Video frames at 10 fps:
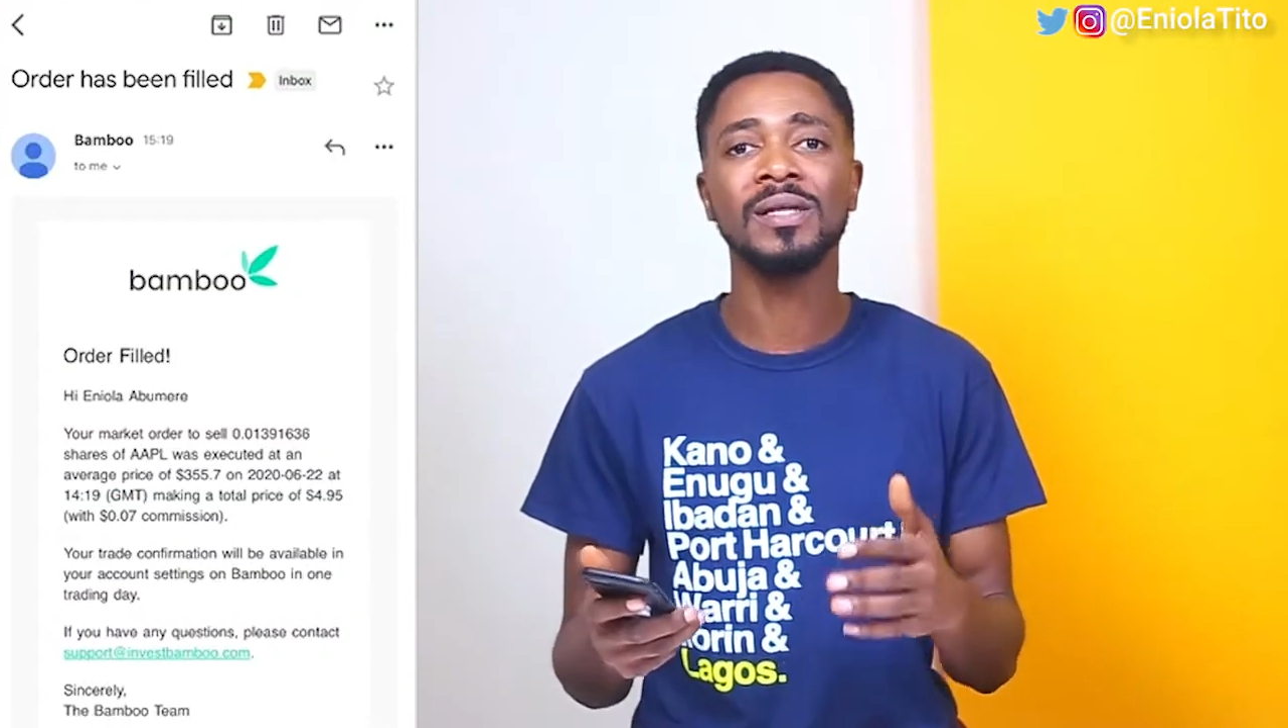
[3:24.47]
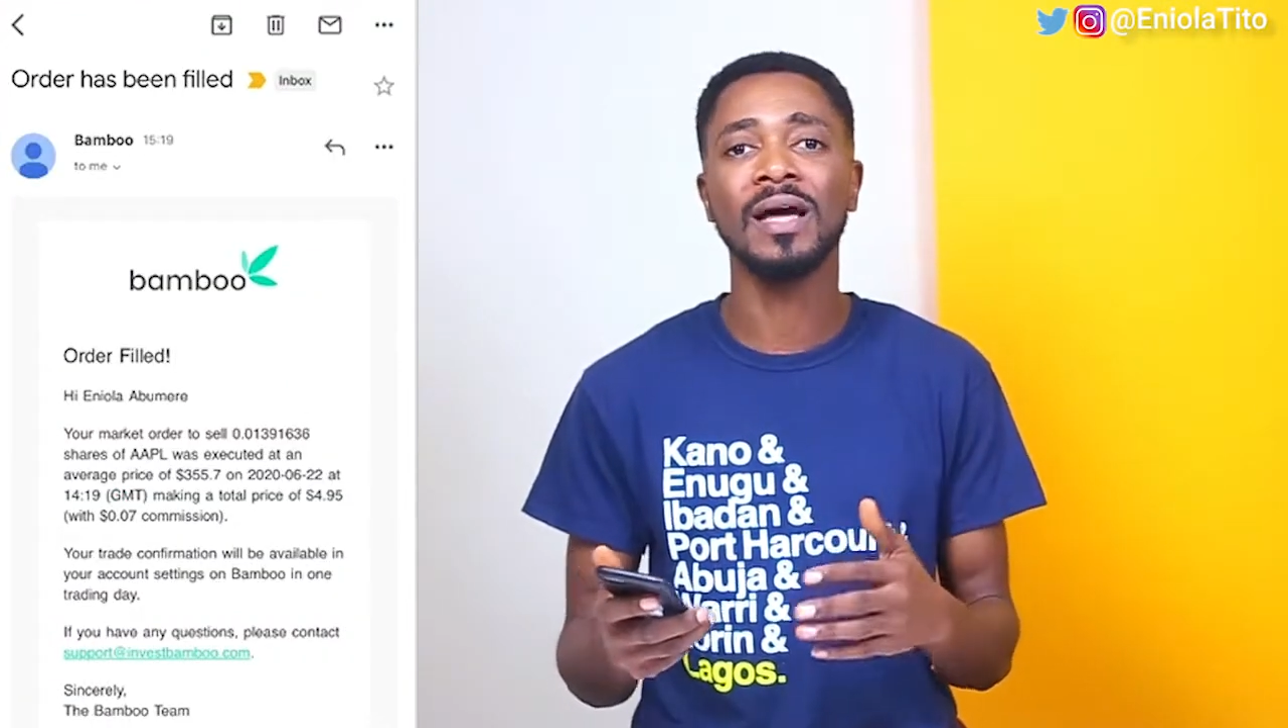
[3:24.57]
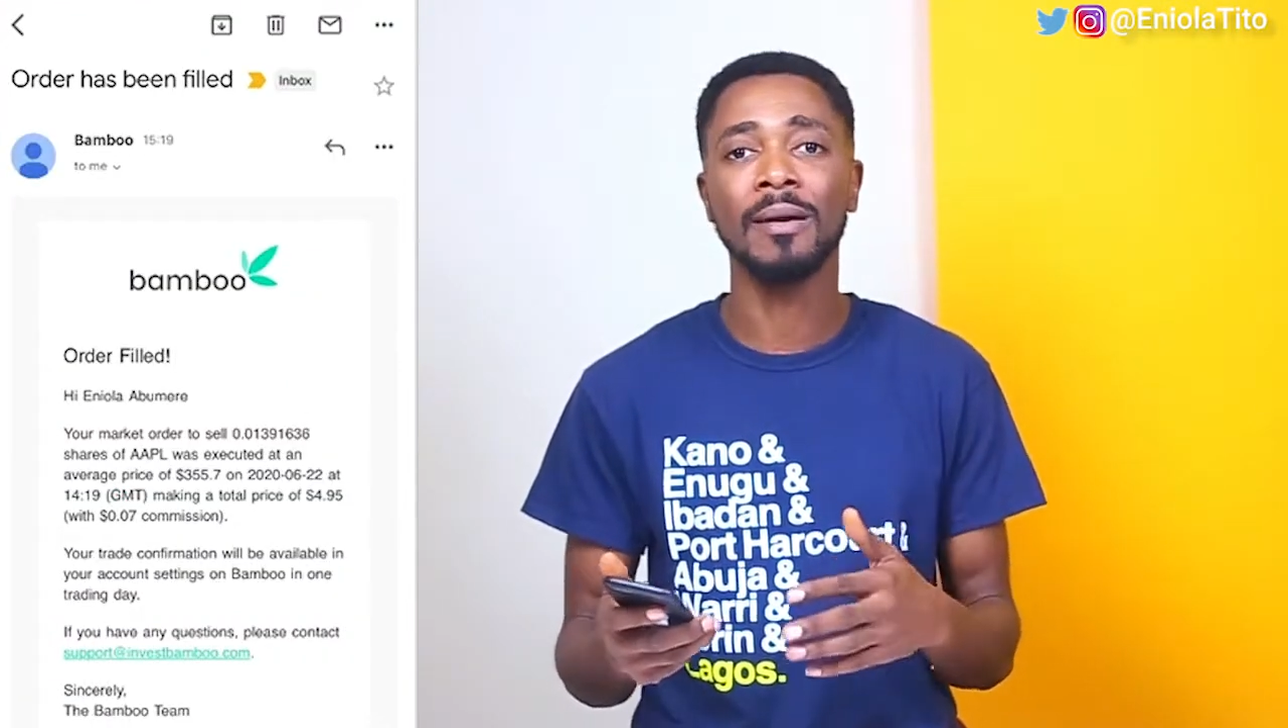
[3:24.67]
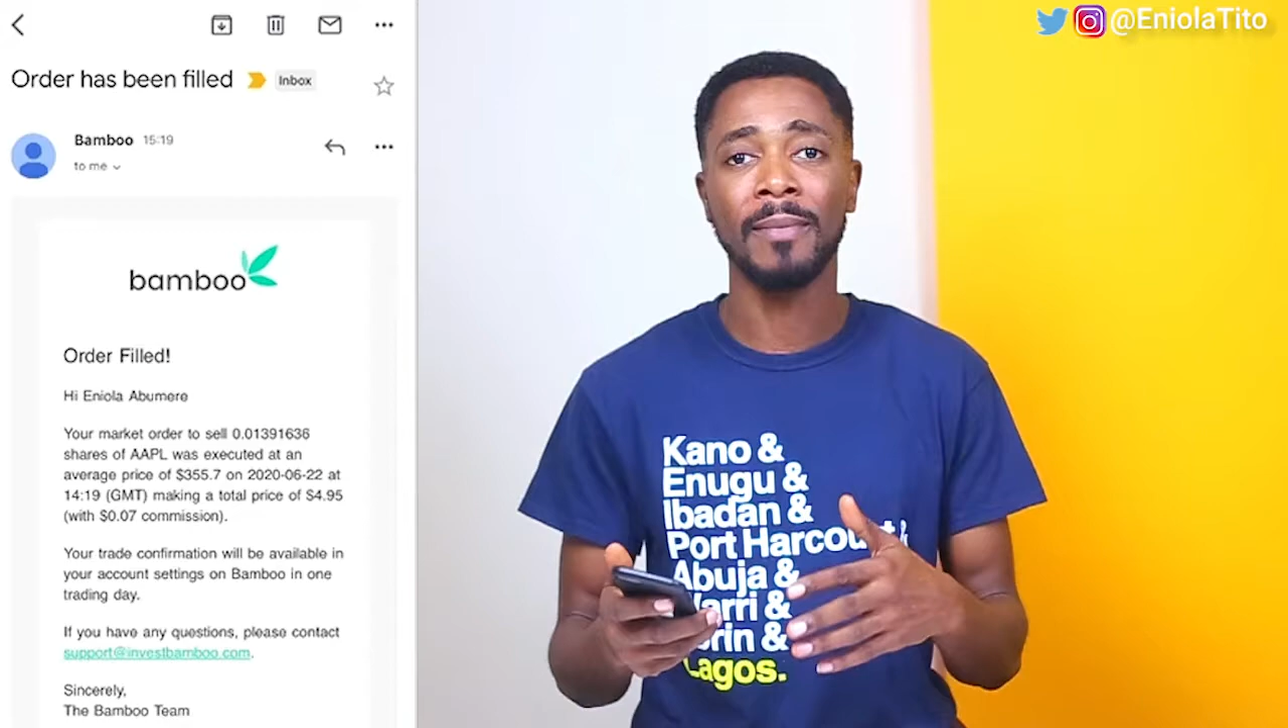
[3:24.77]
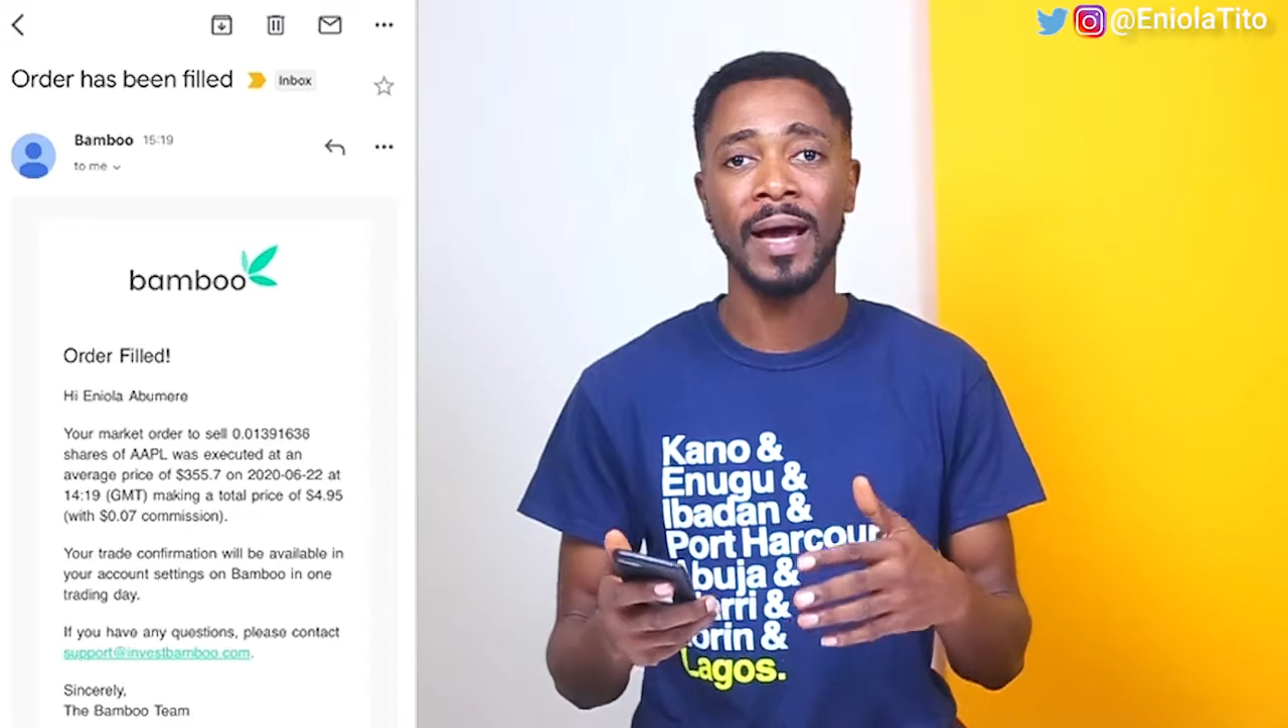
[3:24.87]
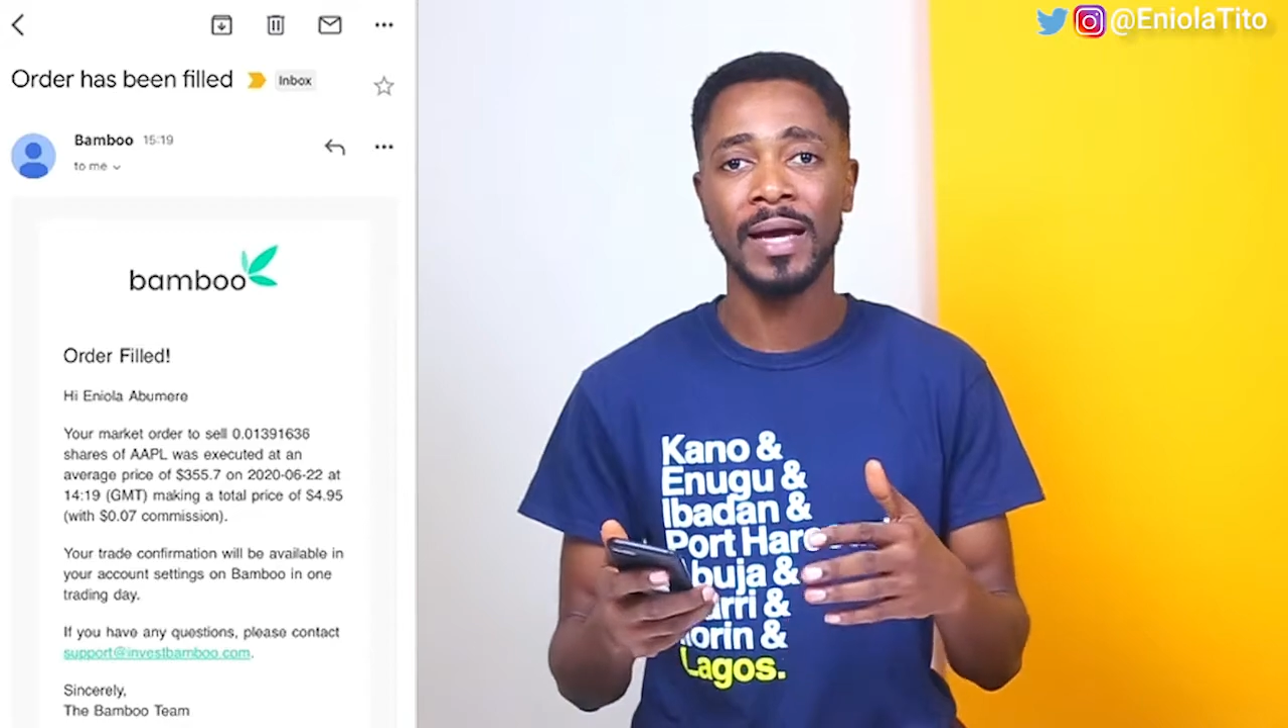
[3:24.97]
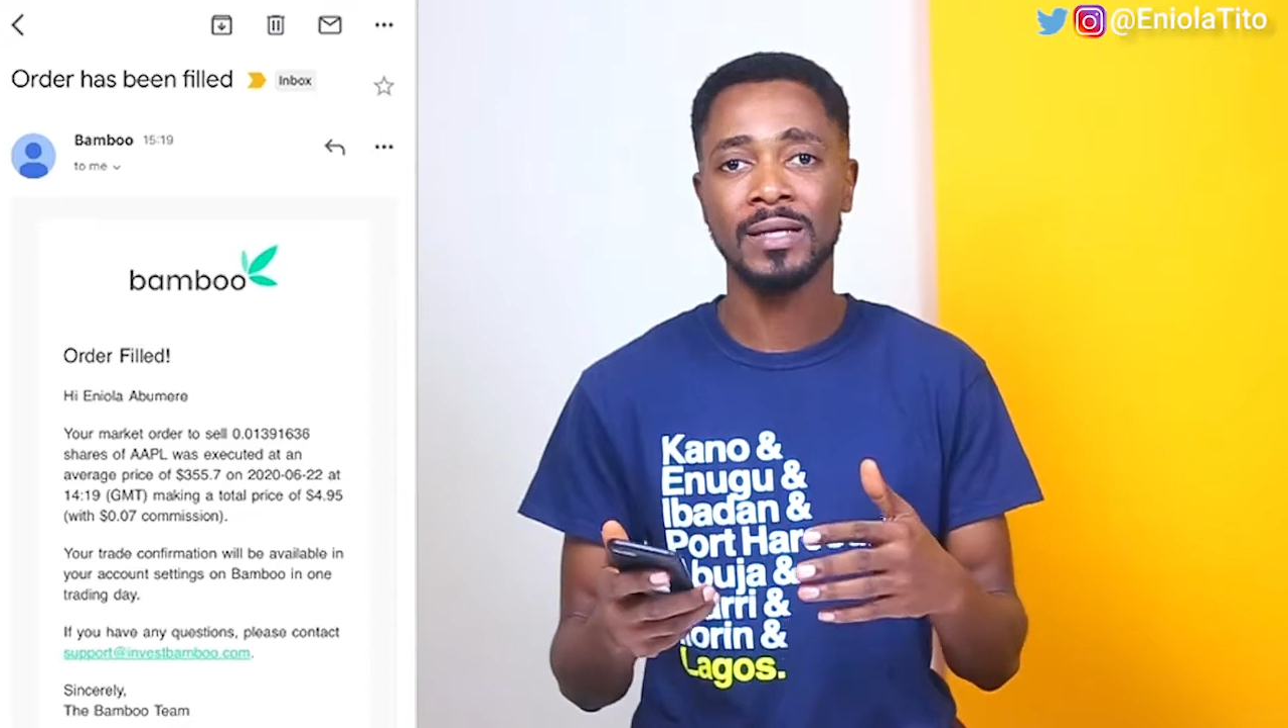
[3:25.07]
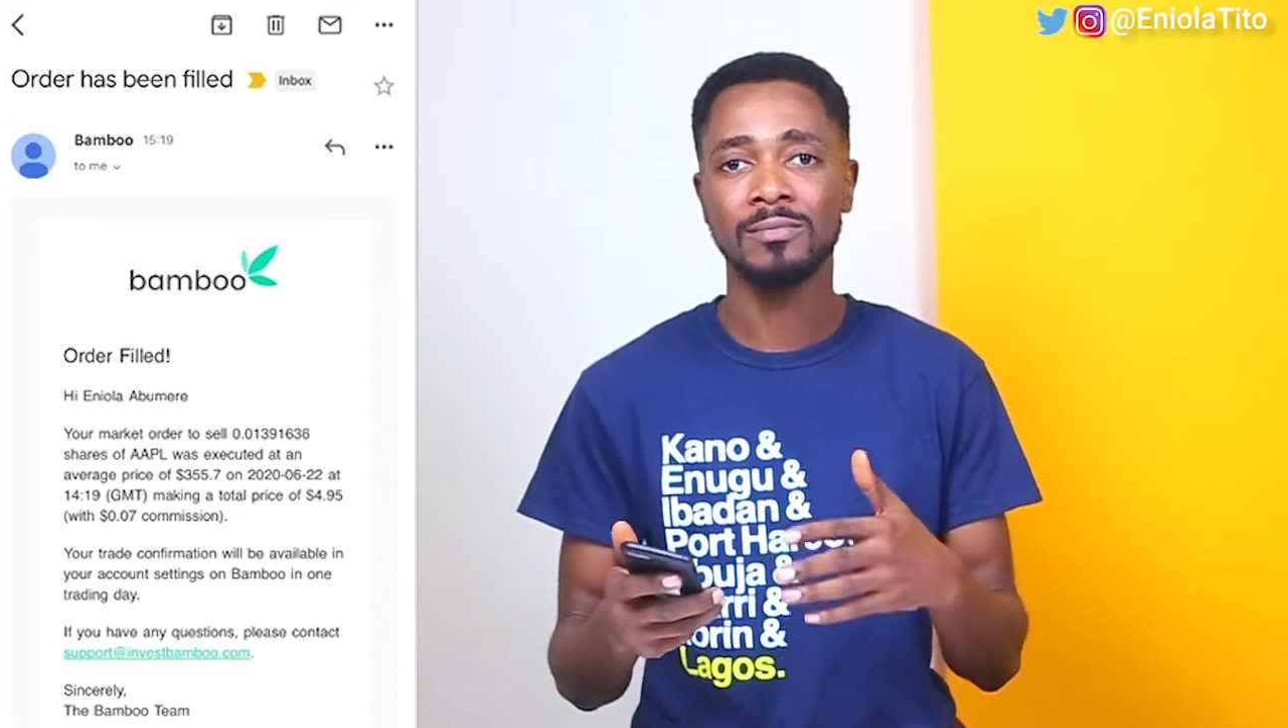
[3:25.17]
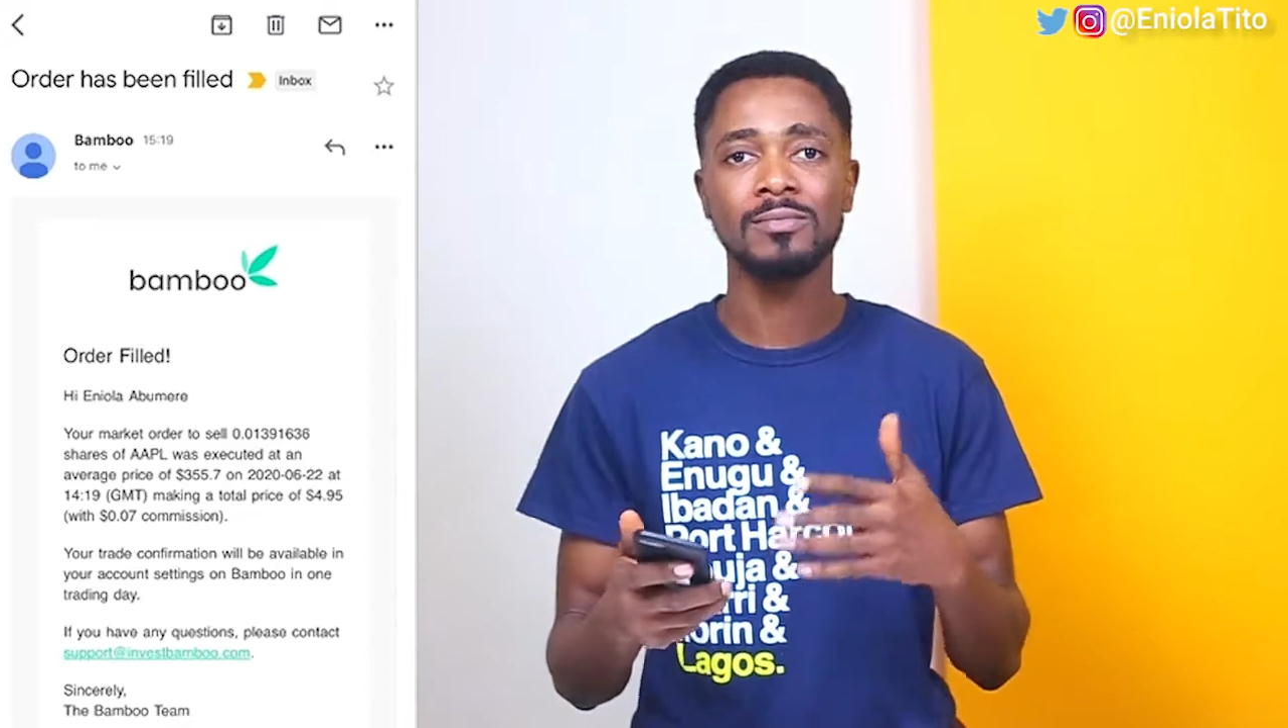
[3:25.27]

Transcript: that my